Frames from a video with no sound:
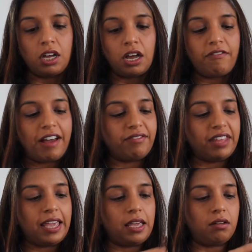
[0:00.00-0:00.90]
around the
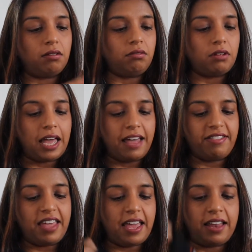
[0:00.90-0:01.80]
heel,
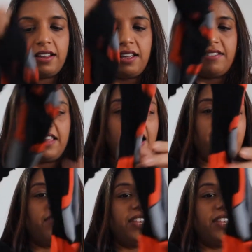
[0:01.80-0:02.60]
and then they have